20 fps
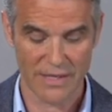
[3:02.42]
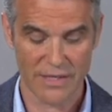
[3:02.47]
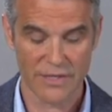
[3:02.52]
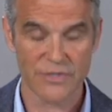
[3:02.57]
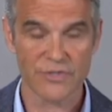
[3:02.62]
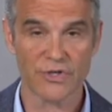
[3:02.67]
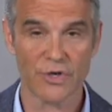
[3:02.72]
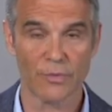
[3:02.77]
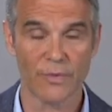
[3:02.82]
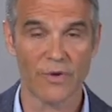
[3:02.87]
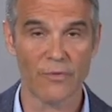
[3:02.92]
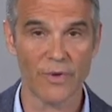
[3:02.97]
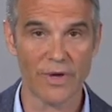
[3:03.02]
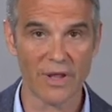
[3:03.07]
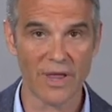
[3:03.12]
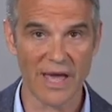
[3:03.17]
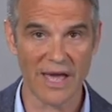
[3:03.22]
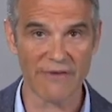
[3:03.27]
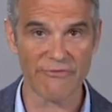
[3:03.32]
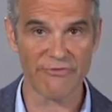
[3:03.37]
So we
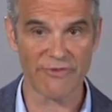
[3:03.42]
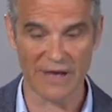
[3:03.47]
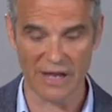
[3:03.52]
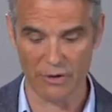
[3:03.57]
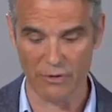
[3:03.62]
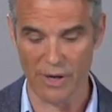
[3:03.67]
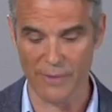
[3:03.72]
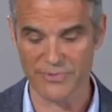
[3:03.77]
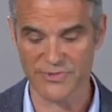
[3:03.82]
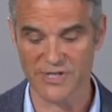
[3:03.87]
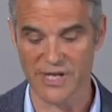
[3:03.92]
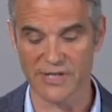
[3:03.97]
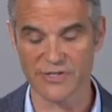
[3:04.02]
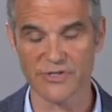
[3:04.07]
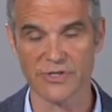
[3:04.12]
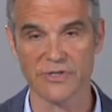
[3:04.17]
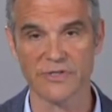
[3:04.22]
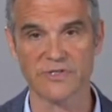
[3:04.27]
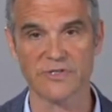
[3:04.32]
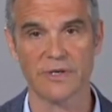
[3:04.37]
will have follow-up
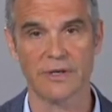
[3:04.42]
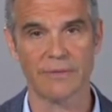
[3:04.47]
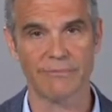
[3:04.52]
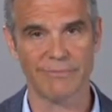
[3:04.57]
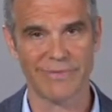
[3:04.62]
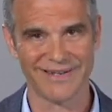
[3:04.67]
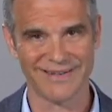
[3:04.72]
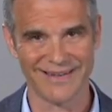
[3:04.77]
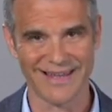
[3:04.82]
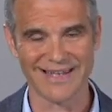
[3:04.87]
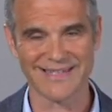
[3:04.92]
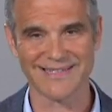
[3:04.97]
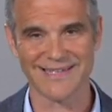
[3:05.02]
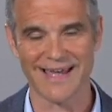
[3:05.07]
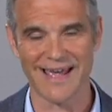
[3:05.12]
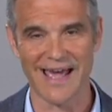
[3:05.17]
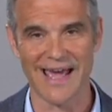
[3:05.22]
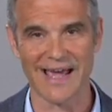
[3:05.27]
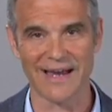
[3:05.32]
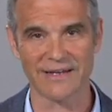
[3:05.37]
sessions, but let's
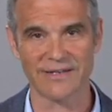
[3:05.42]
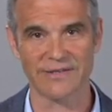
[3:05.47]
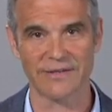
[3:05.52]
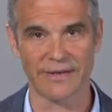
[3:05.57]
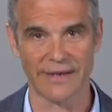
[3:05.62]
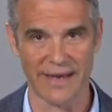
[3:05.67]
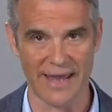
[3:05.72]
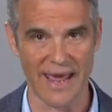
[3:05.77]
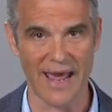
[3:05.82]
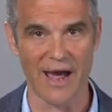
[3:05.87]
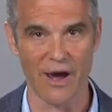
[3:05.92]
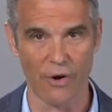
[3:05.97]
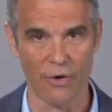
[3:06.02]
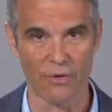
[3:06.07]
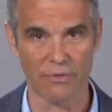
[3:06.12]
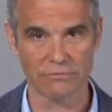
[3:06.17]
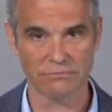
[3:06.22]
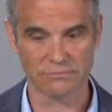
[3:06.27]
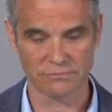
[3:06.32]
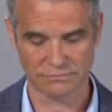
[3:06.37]
act now.